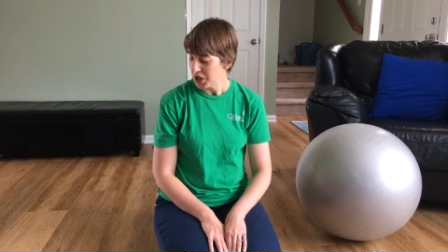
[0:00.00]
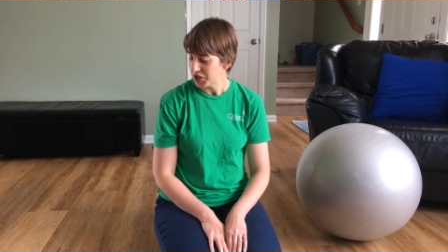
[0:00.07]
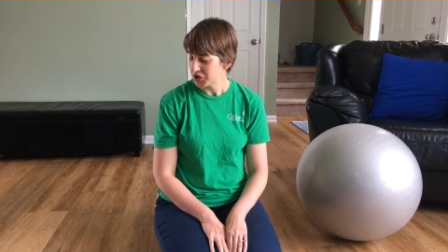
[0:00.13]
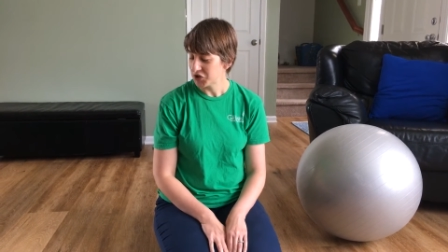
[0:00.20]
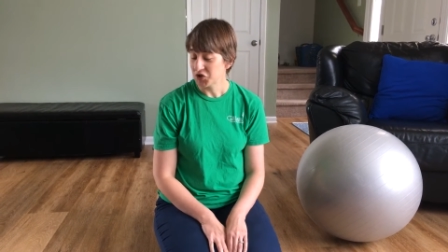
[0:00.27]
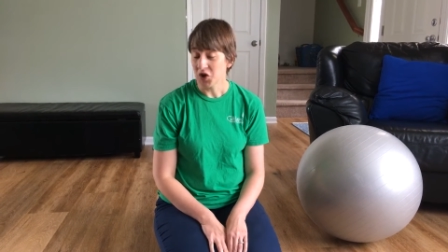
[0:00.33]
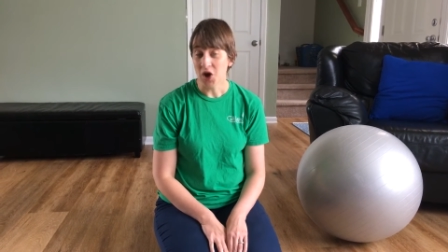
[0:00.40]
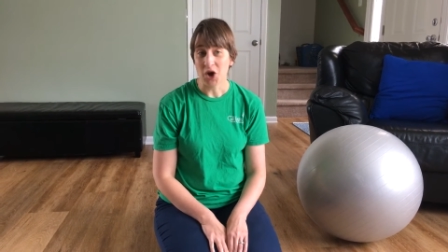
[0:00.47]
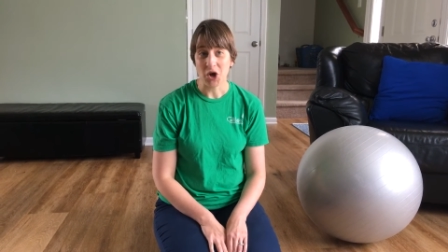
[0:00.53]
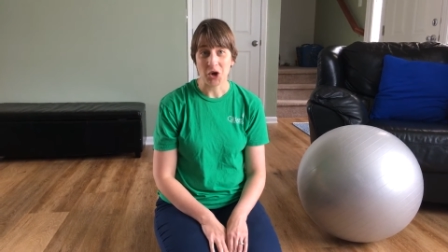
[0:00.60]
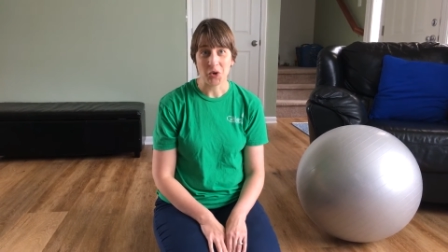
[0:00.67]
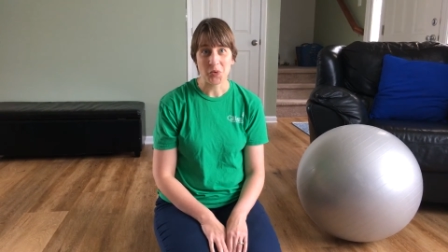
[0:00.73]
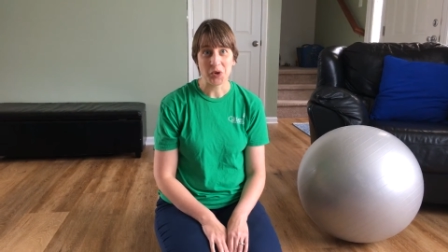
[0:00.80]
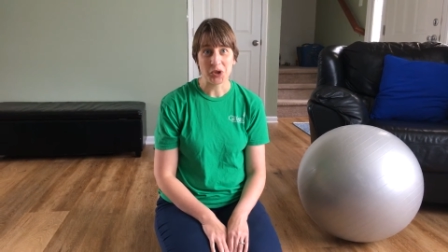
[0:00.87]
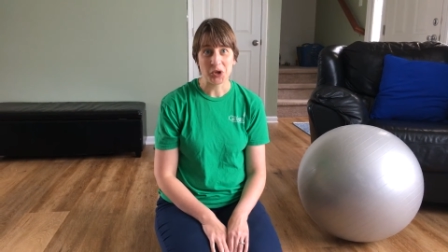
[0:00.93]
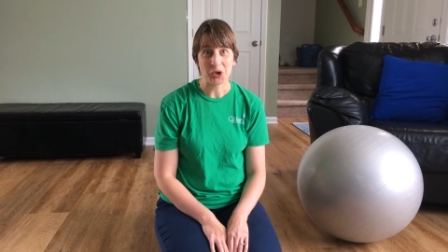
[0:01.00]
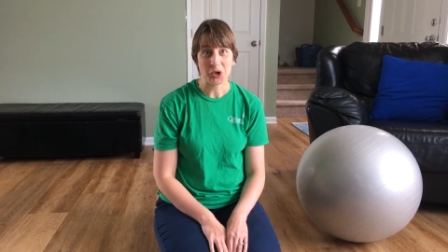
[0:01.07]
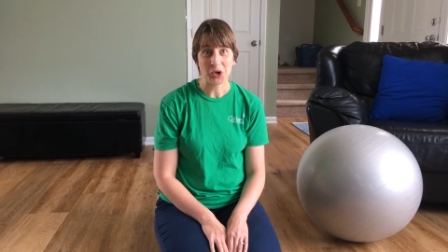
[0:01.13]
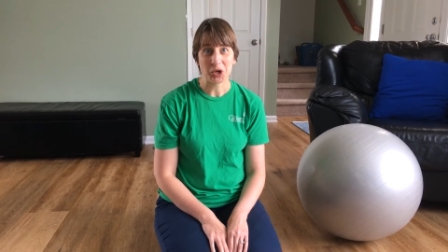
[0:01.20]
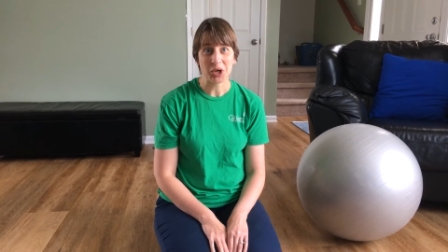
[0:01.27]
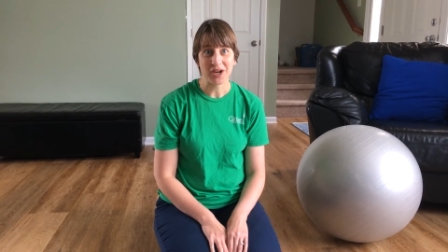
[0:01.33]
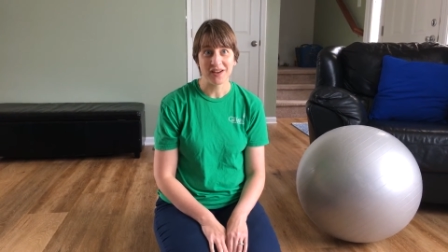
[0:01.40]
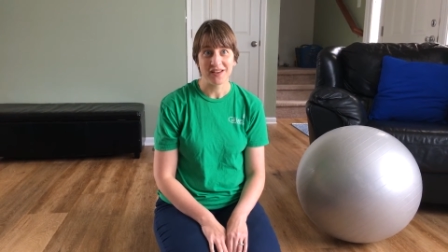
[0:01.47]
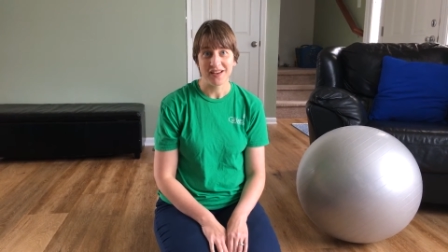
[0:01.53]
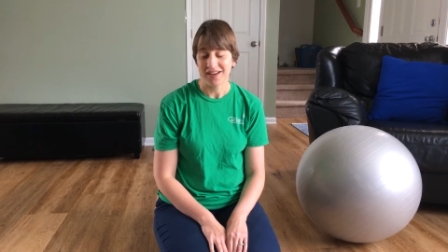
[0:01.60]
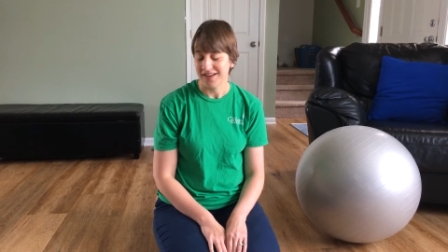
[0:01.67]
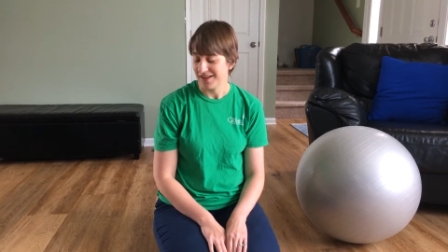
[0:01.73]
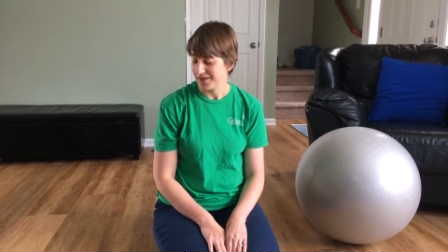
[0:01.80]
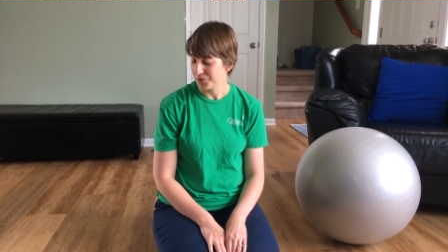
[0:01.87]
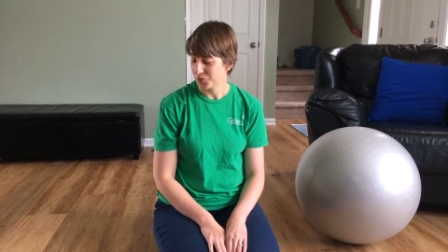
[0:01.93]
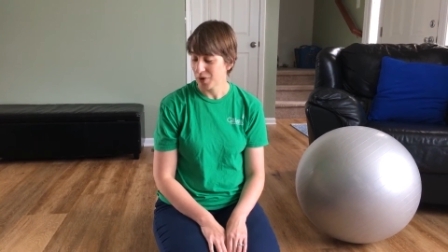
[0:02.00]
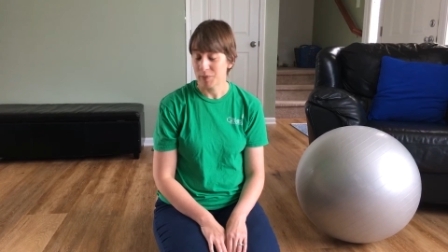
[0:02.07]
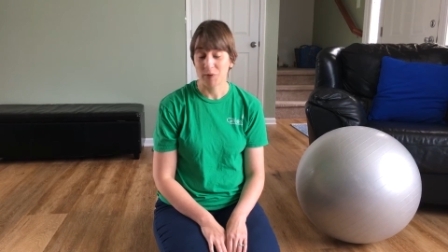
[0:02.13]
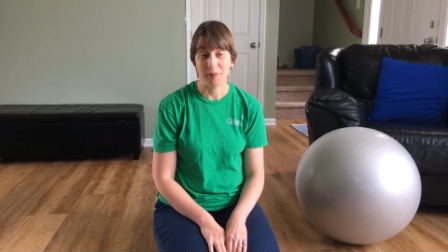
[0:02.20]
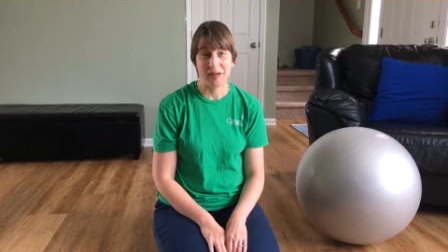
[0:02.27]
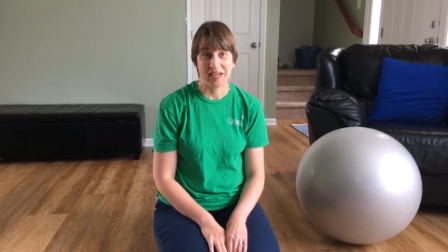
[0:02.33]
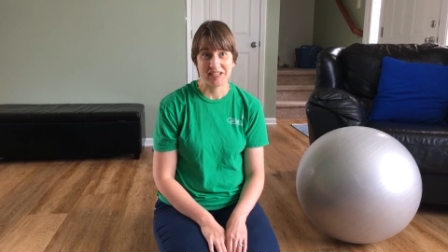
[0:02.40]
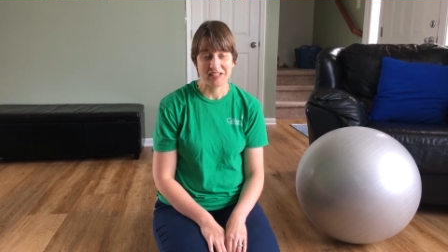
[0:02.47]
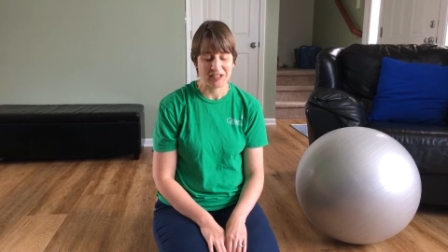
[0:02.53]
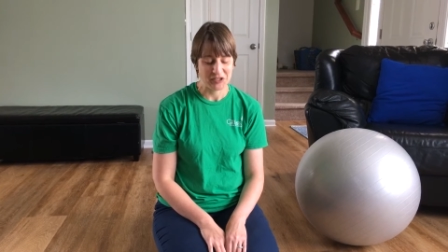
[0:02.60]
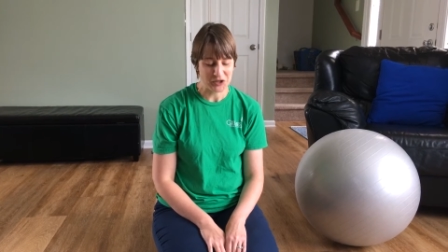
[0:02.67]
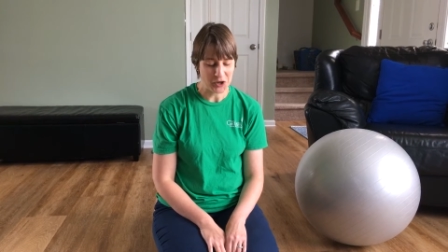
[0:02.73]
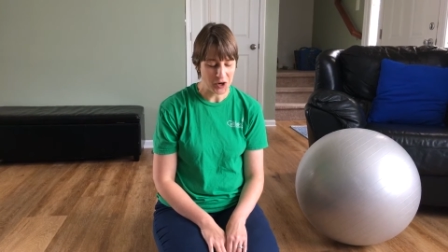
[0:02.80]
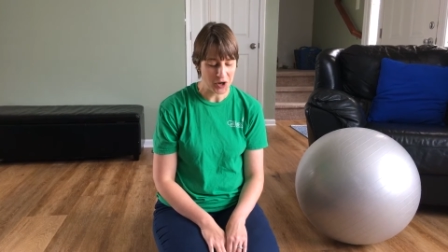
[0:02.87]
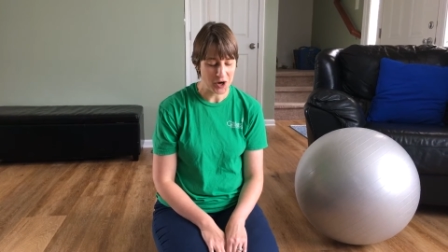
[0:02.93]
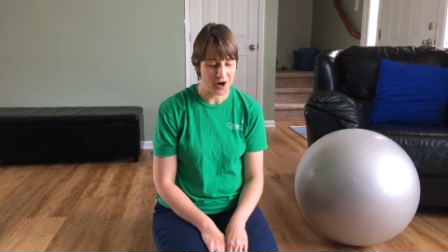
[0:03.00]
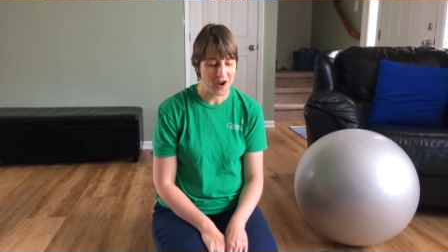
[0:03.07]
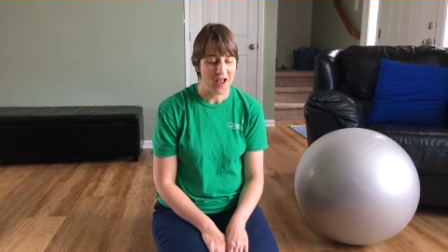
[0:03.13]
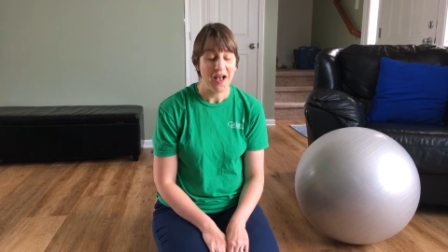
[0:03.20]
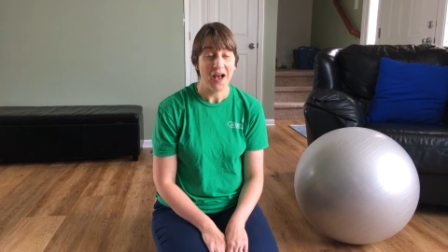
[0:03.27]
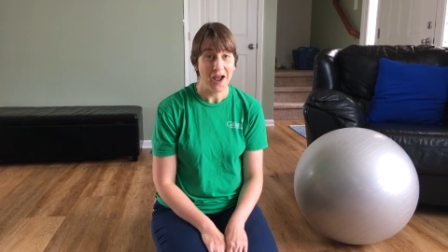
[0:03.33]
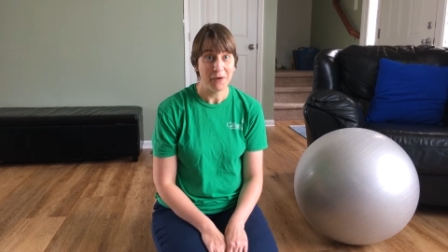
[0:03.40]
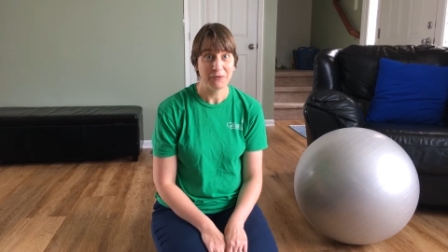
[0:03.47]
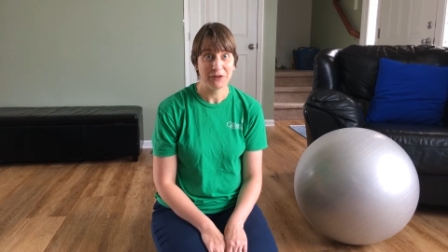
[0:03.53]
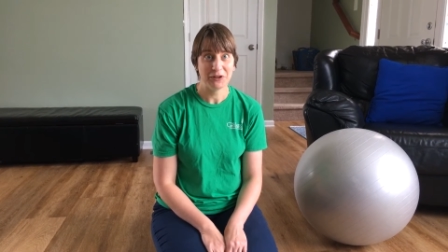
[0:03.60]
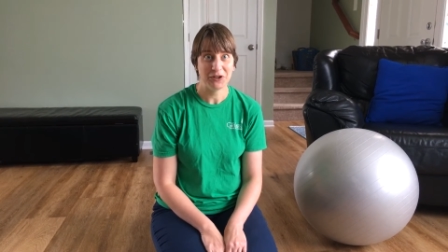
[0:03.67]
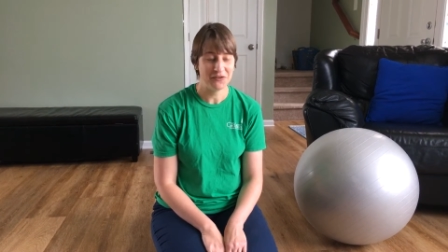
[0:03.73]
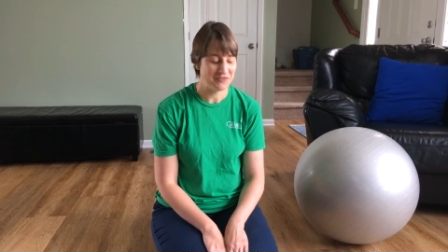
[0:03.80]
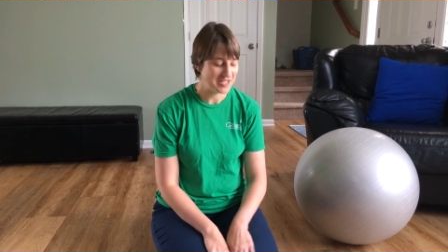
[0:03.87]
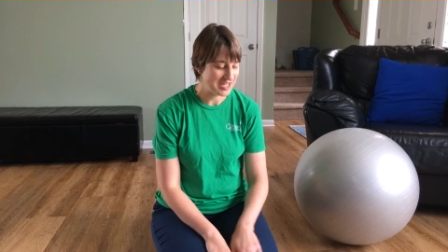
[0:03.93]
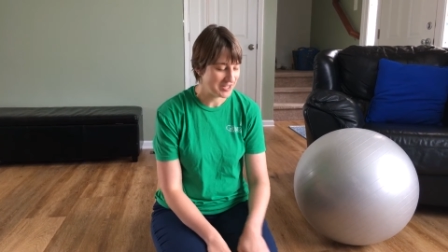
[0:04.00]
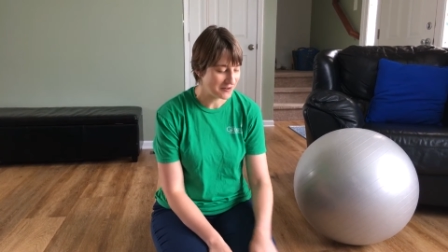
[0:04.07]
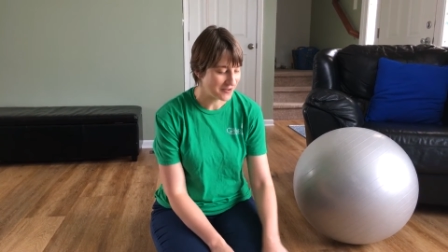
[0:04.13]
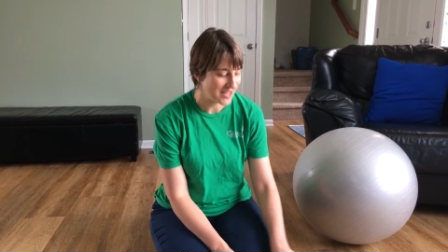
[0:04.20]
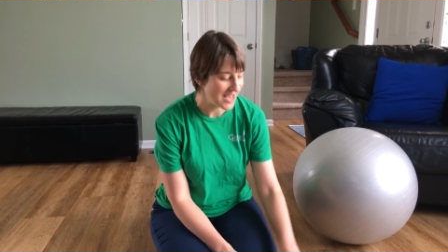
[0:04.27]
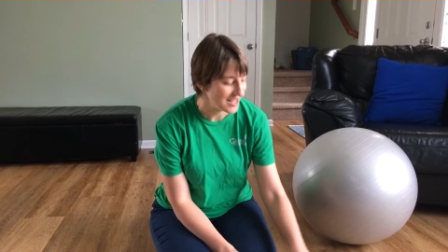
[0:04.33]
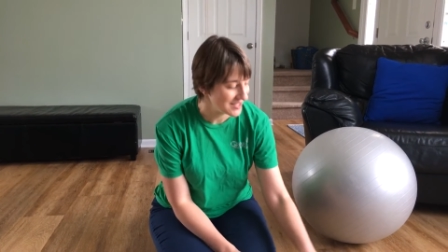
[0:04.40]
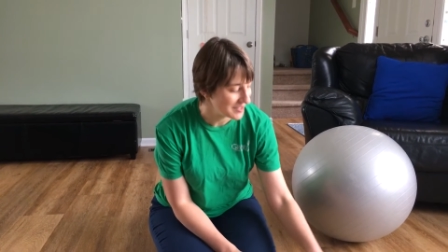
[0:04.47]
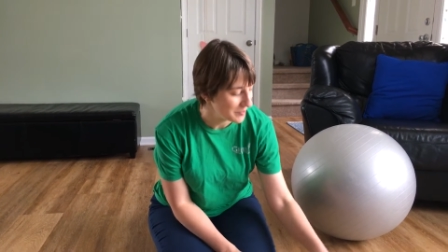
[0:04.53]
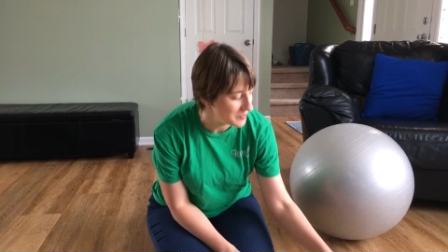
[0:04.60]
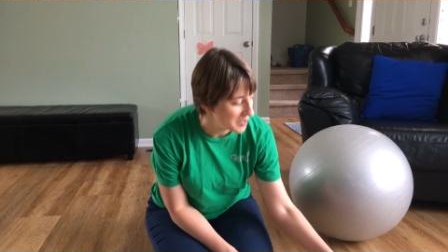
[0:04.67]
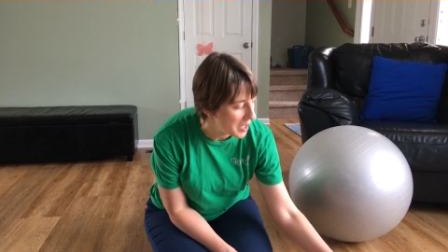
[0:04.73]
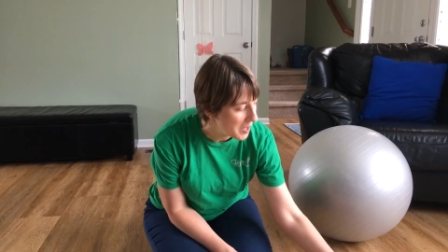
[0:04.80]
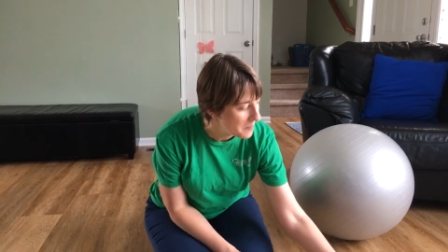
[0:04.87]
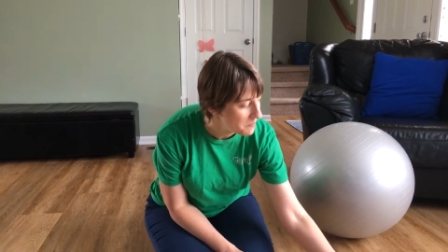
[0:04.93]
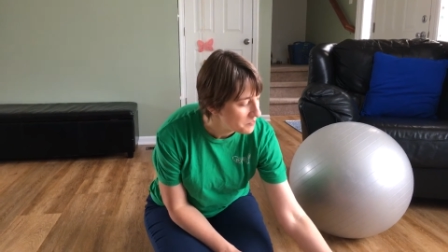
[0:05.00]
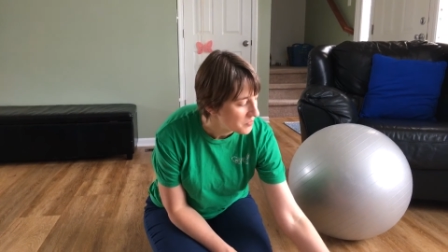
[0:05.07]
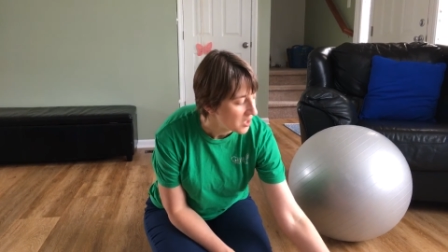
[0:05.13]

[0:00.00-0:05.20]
song with your rubber band guitar, I would love to hear that sometime.